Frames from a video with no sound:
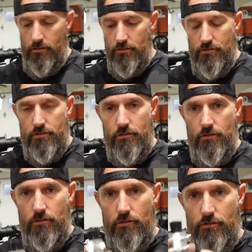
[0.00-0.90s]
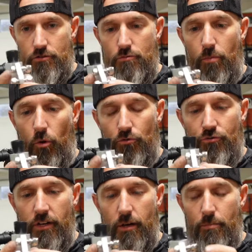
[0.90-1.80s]
this there's two bolts
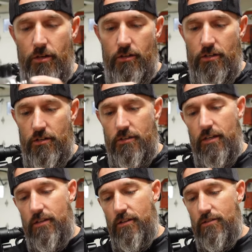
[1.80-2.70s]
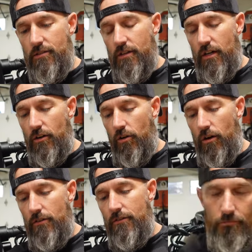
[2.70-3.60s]
right up here. You can take this nut
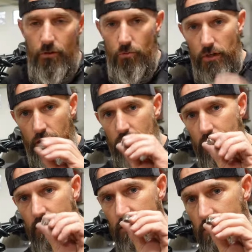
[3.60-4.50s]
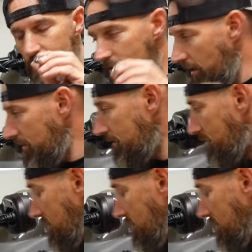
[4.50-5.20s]
off. We're not going to need these nuts.